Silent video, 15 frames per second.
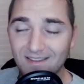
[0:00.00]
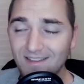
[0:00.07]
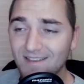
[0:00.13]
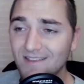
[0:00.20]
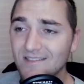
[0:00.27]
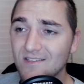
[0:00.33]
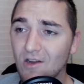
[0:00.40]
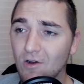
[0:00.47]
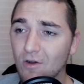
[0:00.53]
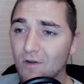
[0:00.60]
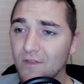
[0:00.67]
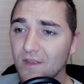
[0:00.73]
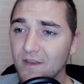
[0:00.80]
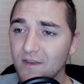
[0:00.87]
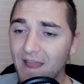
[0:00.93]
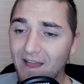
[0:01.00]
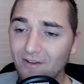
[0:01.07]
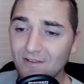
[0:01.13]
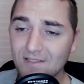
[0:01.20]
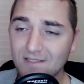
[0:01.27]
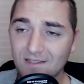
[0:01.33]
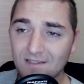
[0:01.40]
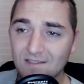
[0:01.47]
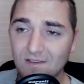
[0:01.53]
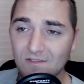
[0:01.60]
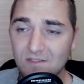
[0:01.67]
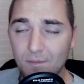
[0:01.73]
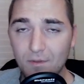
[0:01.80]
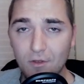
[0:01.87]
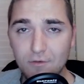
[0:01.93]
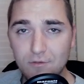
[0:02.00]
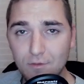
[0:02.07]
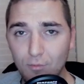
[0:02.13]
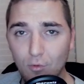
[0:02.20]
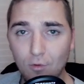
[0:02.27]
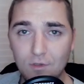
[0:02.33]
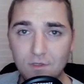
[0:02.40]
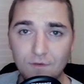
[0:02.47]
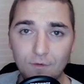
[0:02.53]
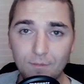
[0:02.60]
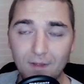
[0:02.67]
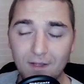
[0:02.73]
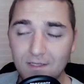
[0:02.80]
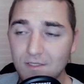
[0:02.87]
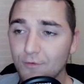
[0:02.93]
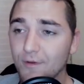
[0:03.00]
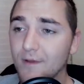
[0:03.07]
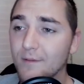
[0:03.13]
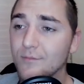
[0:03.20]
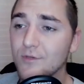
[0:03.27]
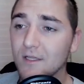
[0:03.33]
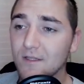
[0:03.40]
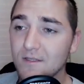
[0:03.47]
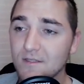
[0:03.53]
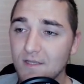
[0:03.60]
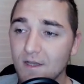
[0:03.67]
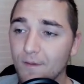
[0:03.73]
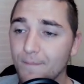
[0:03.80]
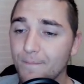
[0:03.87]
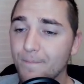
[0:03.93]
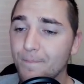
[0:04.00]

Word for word: These are the analysis of some of those reports from that stream. Check this out.